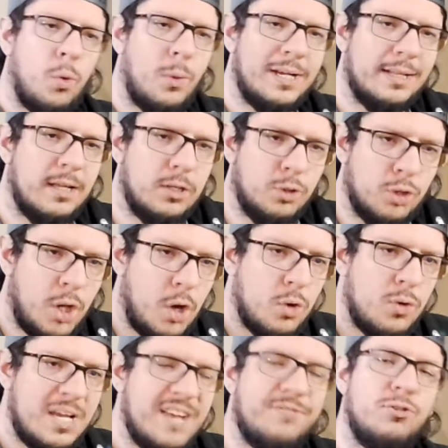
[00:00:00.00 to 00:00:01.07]
want to let you know
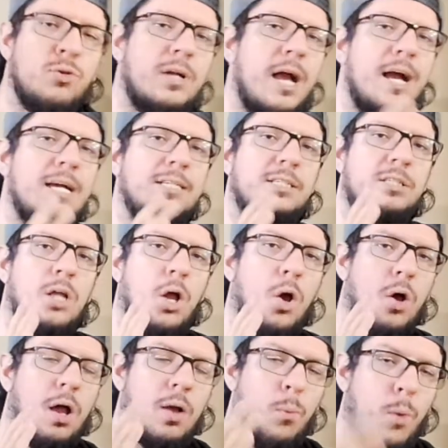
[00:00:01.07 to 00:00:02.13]
if you guys
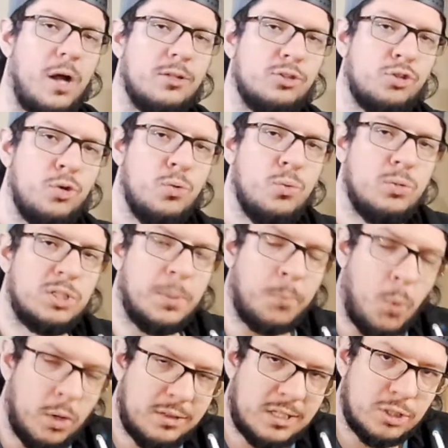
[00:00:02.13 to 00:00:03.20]
want to
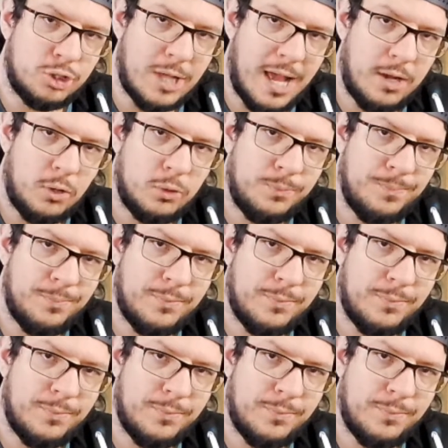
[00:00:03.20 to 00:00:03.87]
support the channel,